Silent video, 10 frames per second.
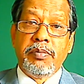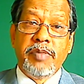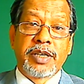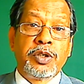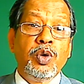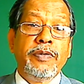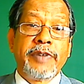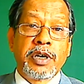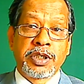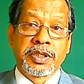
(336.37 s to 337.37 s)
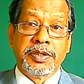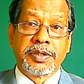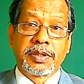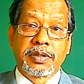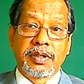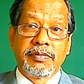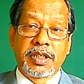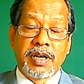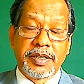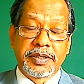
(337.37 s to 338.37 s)
Make two versions of the
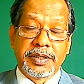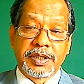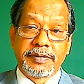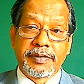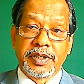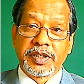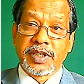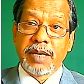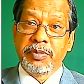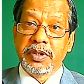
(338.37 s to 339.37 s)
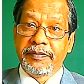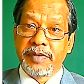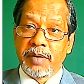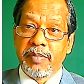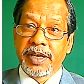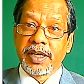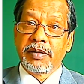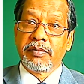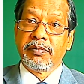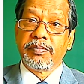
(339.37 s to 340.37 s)
contents. For example, if you are
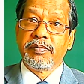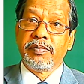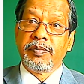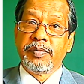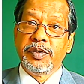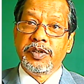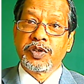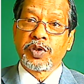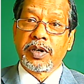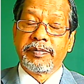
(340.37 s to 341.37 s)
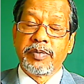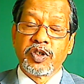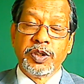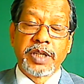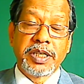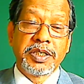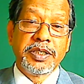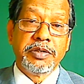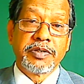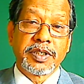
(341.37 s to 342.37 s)
making this sort of presentation
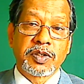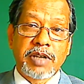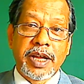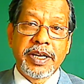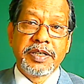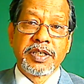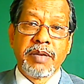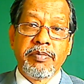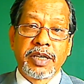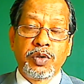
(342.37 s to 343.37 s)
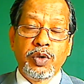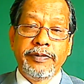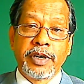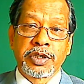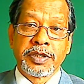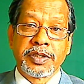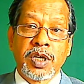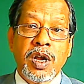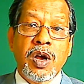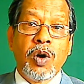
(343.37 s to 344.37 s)
using slides, make two versions.
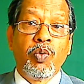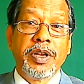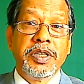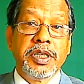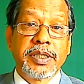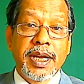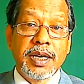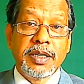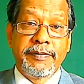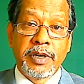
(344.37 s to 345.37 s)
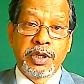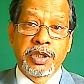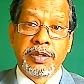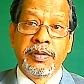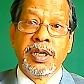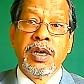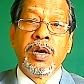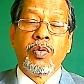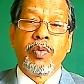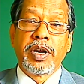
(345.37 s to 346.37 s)
One detailed version
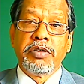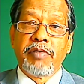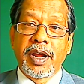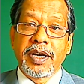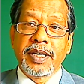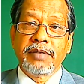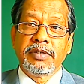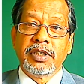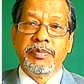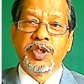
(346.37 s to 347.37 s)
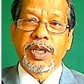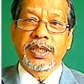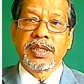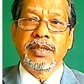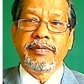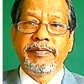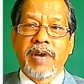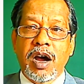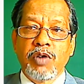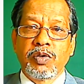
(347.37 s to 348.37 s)
where you write down the objective,
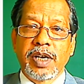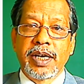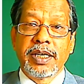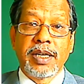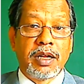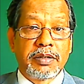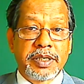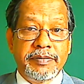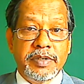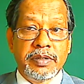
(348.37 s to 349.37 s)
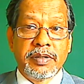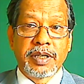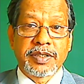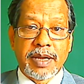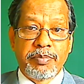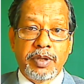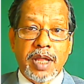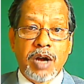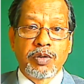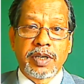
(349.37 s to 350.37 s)
outline. I'll give you a
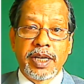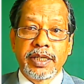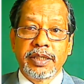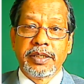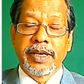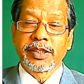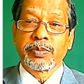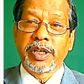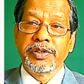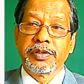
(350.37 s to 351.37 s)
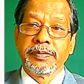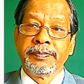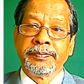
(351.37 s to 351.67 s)
sample outline, the next page.